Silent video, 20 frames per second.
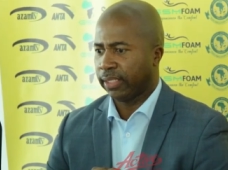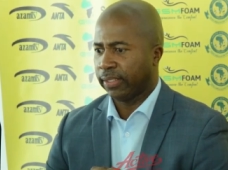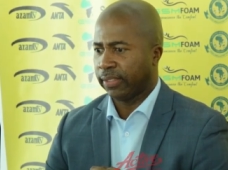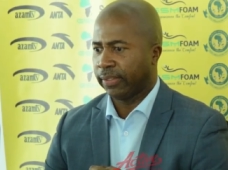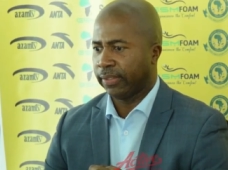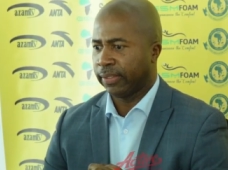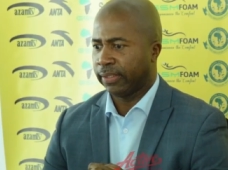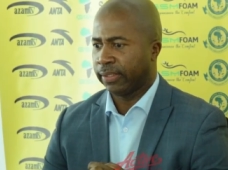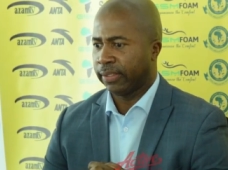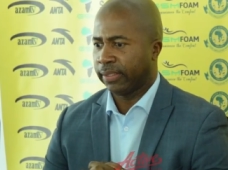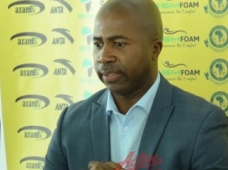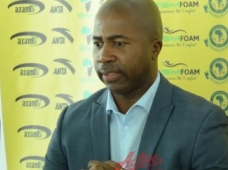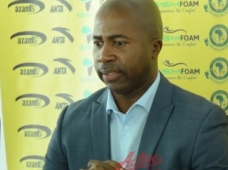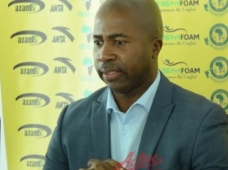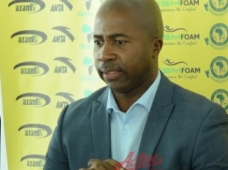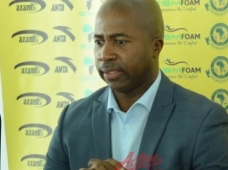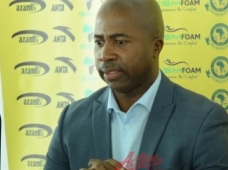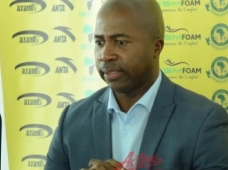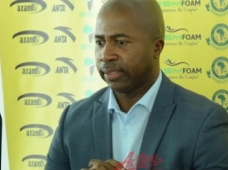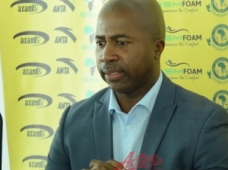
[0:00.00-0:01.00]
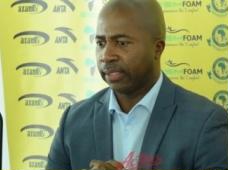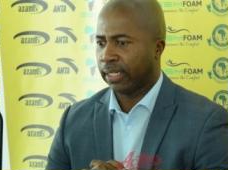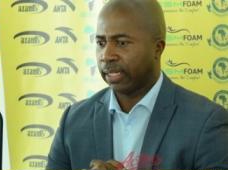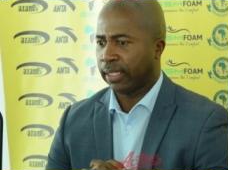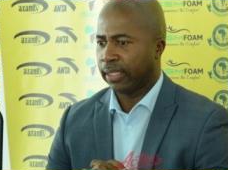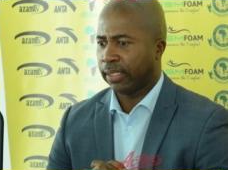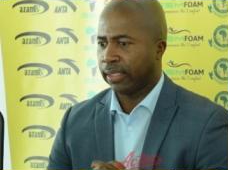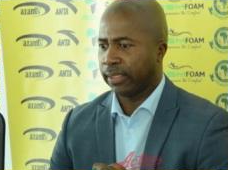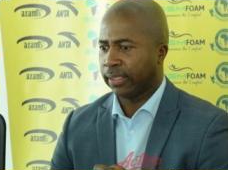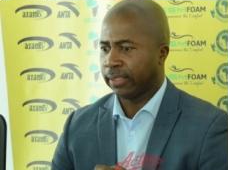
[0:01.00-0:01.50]

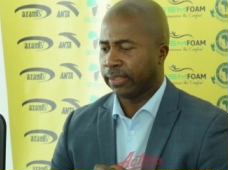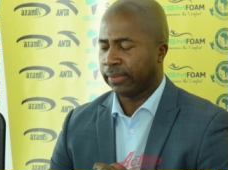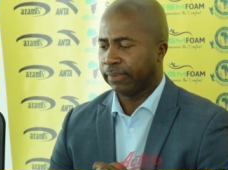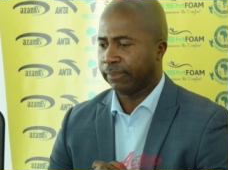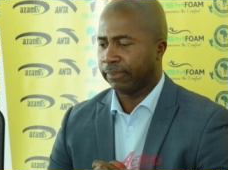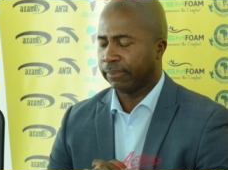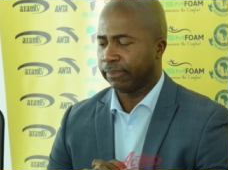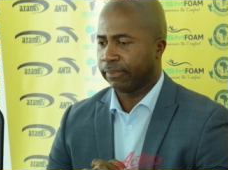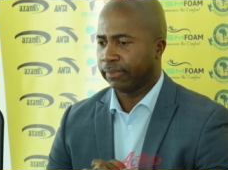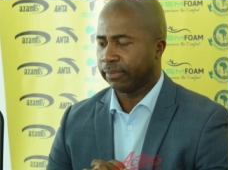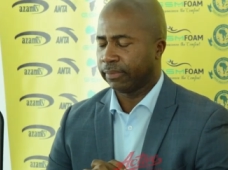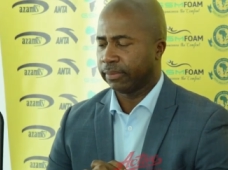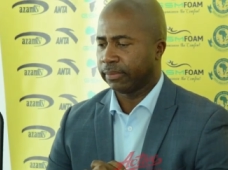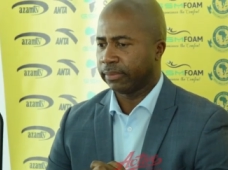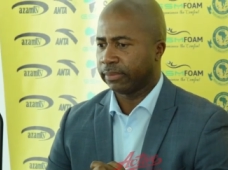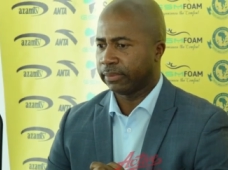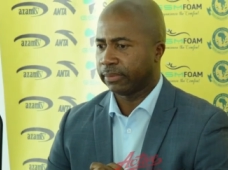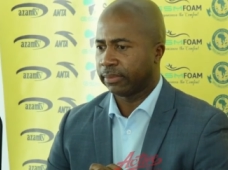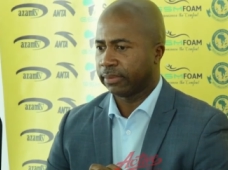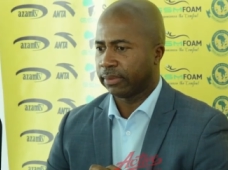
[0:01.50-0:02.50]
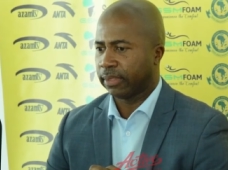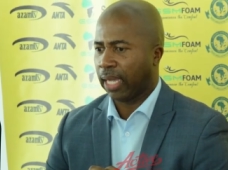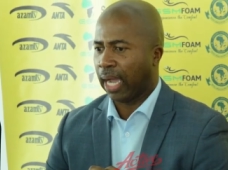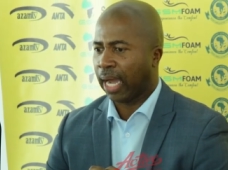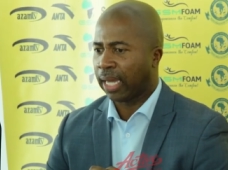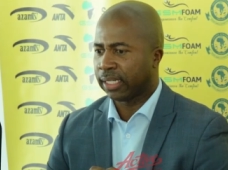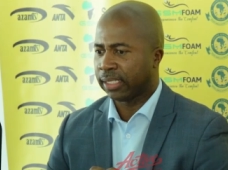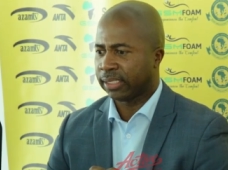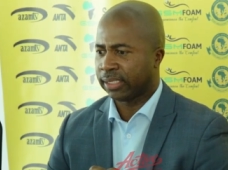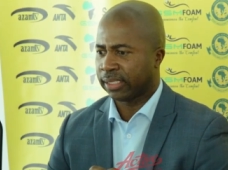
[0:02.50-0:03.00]
uh, uh,
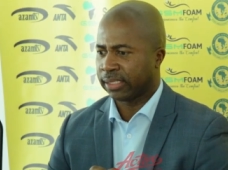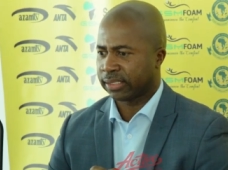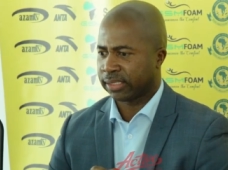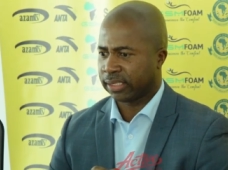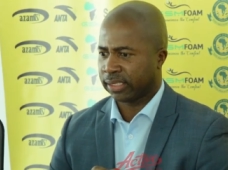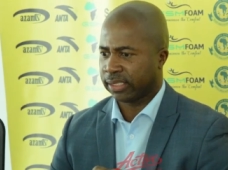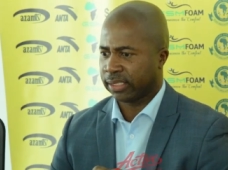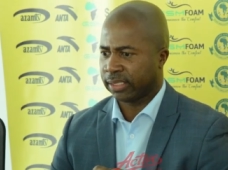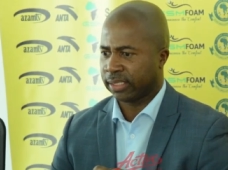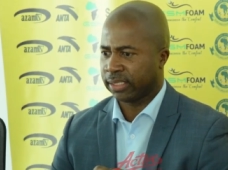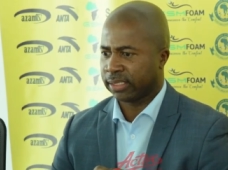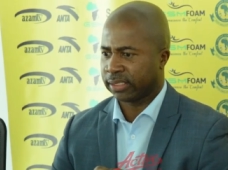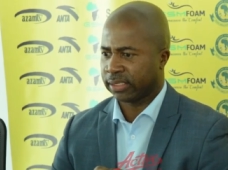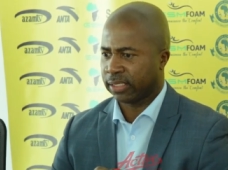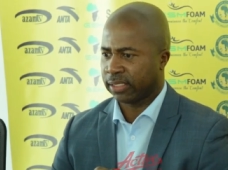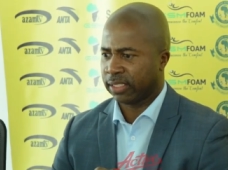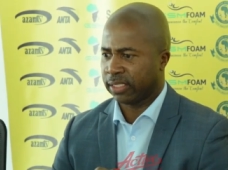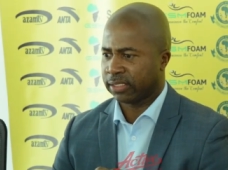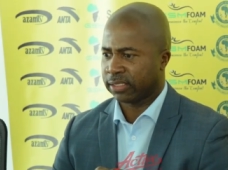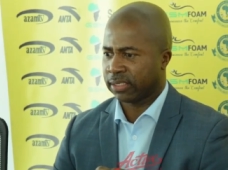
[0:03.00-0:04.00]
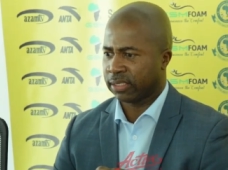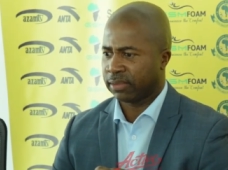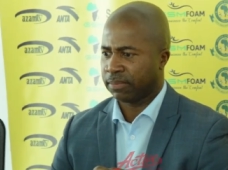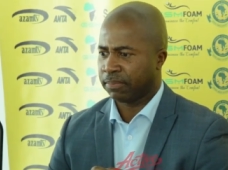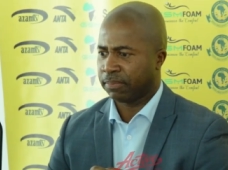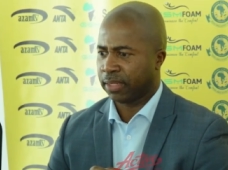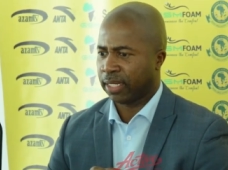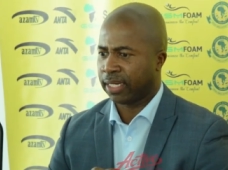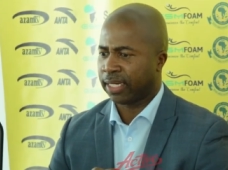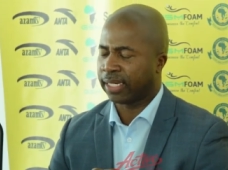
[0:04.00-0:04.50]
Ali is a, is, a, is
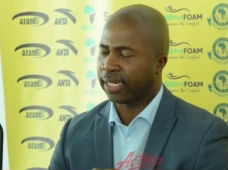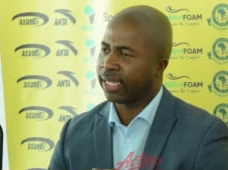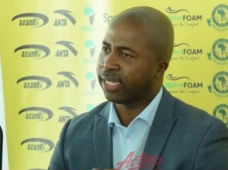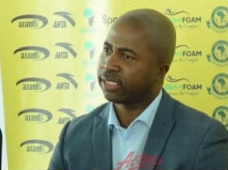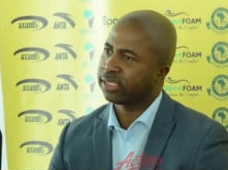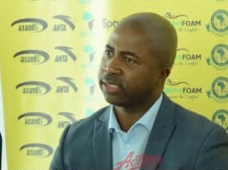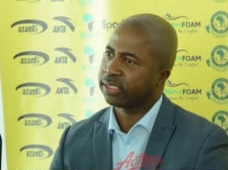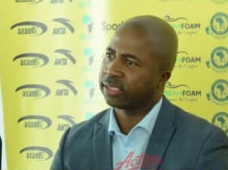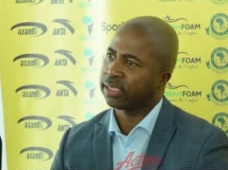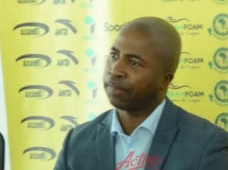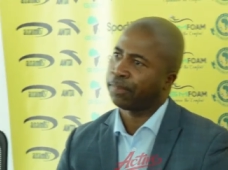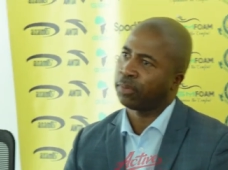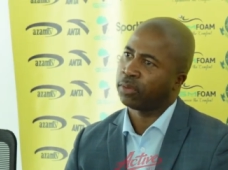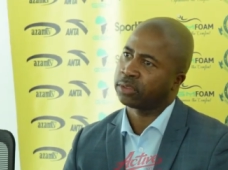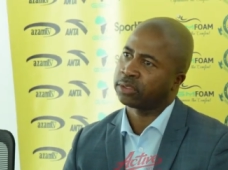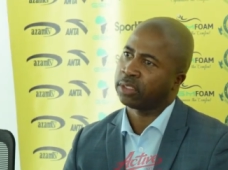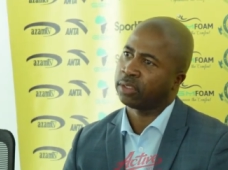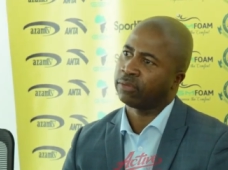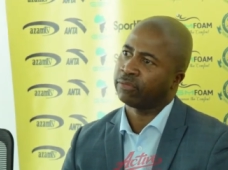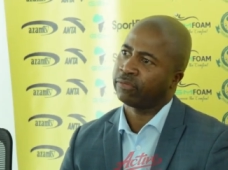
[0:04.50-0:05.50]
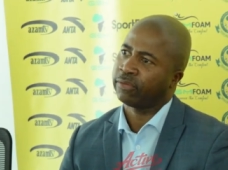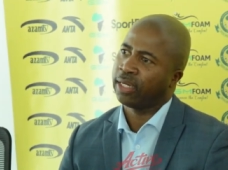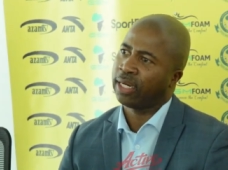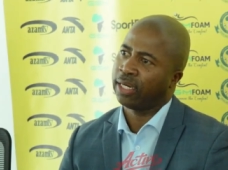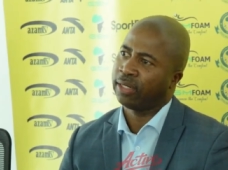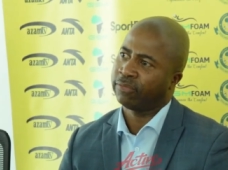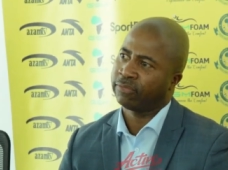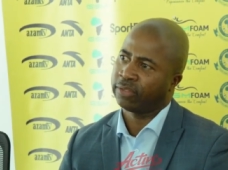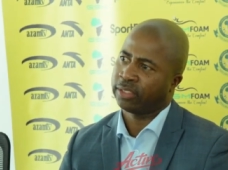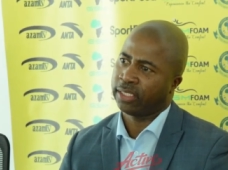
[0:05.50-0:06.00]
a great supporter of
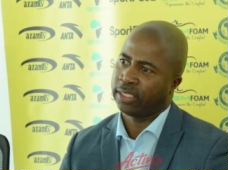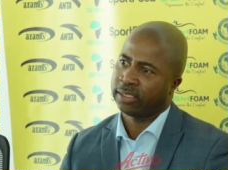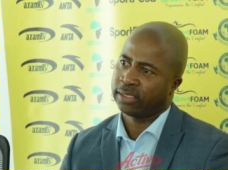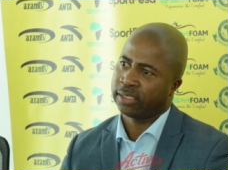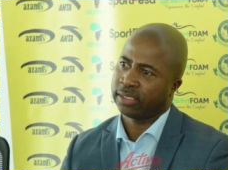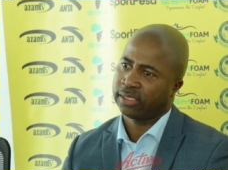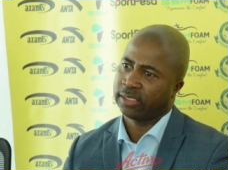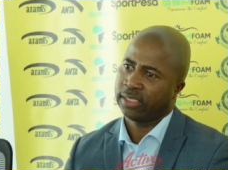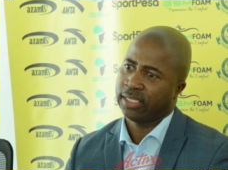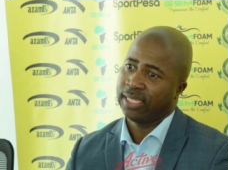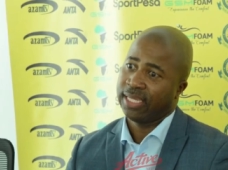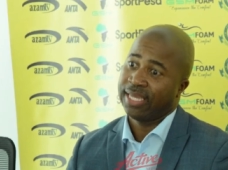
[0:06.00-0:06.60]
Young Africans.